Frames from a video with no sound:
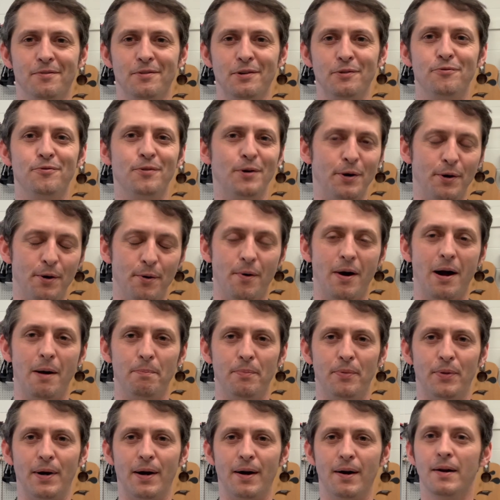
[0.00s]
of a photo op
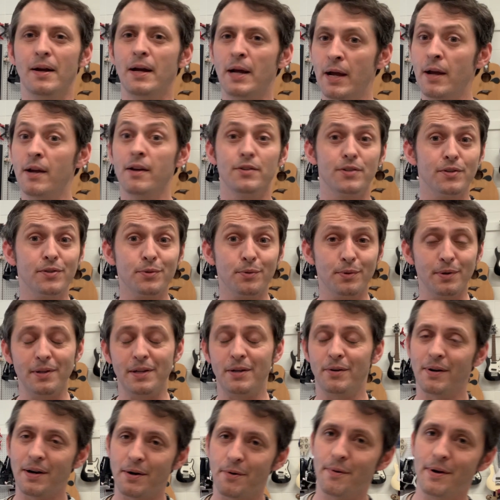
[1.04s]
there. So it's a
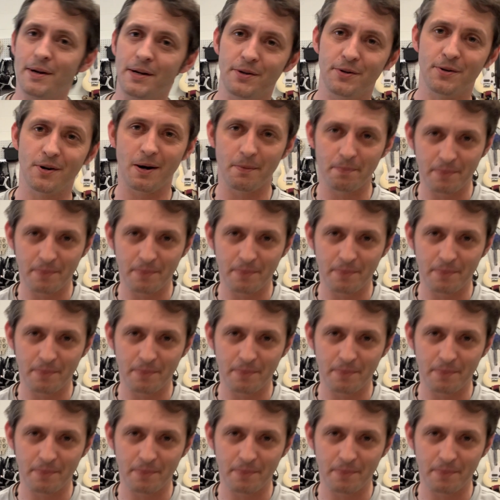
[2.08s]
really great way to draw